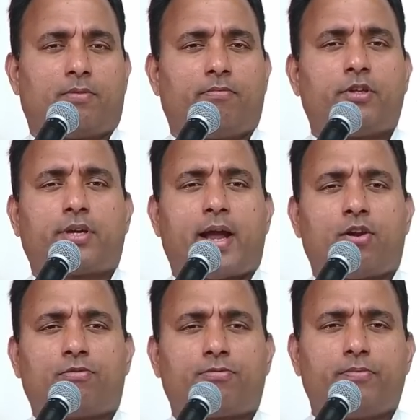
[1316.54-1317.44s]
Which
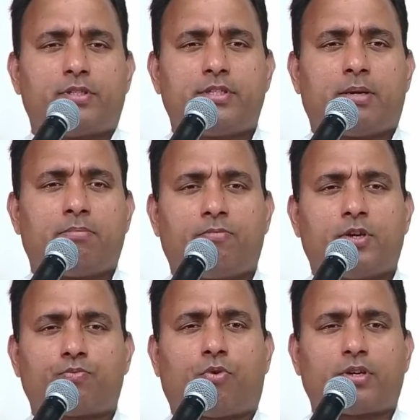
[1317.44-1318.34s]
kind of wisdom?
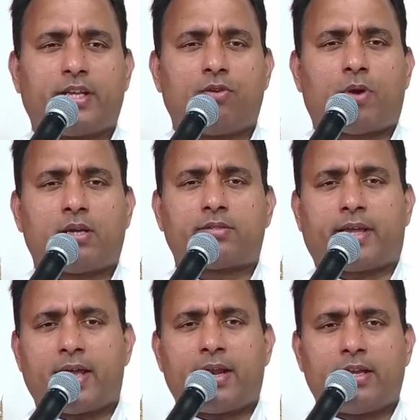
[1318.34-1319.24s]
Verse 14, once
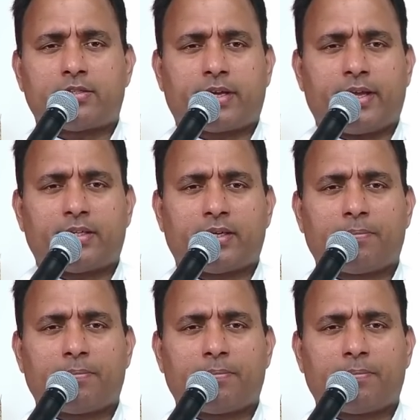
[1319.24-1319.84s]
again, let's read.